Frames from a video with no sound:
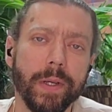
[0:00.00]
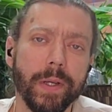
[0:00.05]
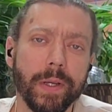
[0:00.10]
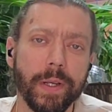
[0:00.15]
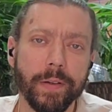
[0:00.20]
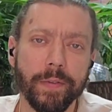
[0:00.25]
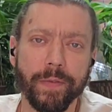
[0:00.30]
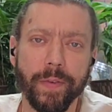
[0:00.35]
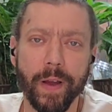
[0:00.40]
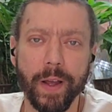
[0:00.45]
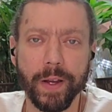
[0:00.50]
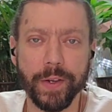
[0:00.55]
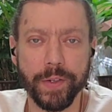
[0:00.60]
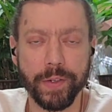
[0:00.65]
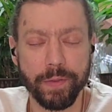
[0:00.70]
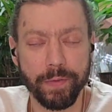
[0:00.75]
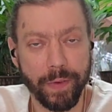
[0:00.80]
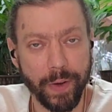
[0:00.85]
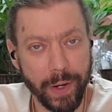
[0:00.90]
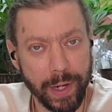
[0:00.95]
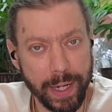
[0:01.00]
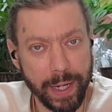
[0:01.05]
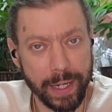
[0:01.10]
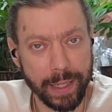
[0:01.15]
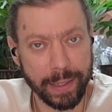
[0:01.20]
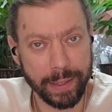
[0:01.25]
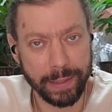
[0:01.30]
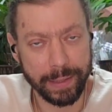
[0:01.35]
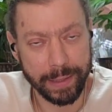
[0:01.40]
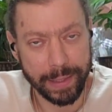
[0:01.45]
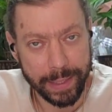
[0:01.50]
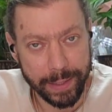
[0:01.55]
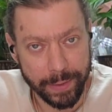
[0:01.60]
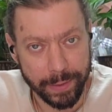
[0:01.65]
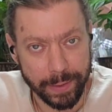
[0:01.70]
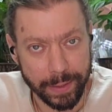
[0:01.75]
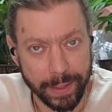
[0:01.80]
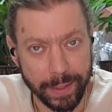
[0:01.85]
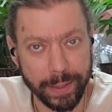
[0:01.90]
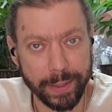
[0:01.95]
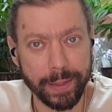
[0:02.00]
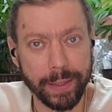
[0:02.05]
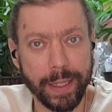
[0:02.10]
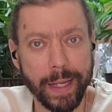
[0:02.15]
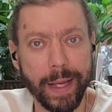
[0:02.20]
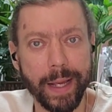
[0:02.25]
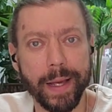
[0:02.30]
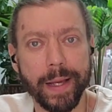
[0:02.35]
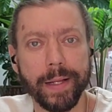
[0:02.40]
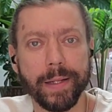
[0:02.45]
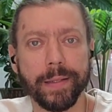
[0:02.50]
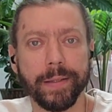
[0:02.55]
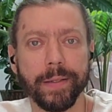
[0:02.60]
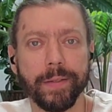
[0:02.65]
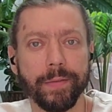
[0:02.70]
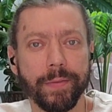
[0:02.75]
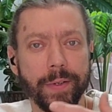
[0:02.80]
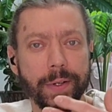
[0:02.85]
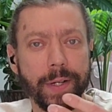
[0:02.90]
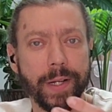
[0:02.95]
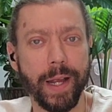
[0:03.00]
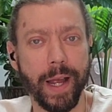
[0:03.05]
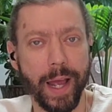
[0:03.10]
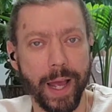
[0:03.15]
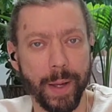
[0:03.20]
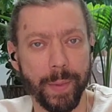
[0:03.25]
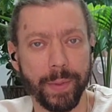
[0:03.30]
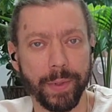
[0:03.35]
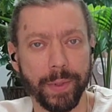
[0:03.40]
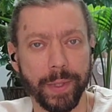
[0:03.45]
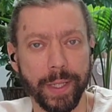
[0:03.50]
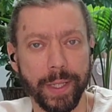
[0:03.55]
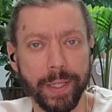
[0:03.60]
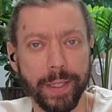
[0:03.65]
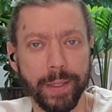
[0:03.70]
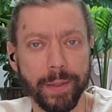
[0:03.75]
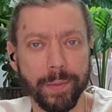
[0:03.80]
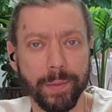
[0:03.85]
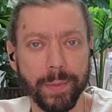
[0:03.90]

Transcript: and function very linearly and very happily.